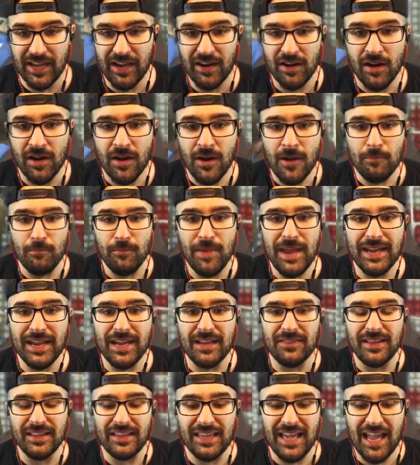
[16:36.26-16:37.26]
there,
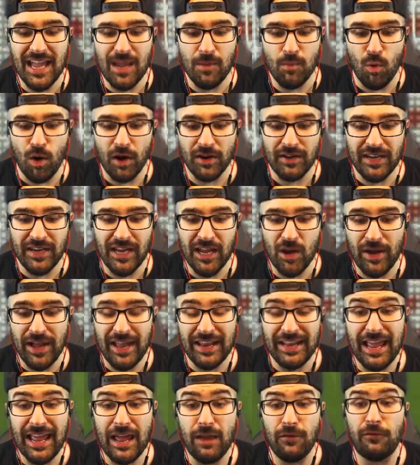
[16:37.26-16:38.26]
making the game one nil
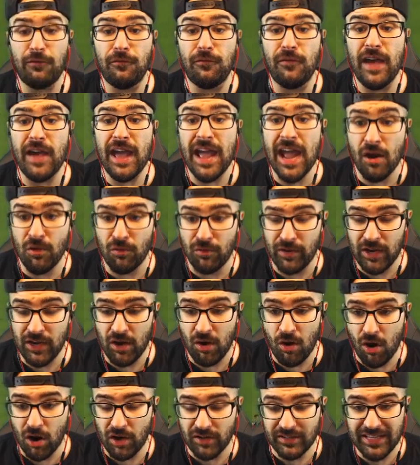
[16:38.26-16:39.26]
in a very
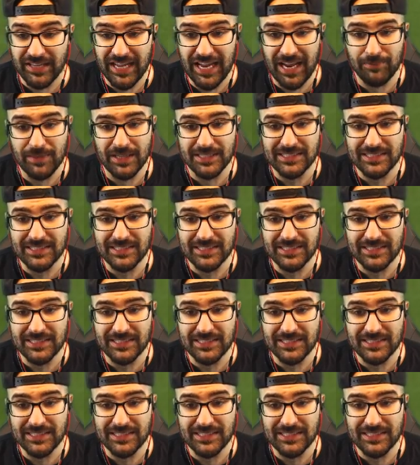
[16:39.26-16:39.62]
hard game.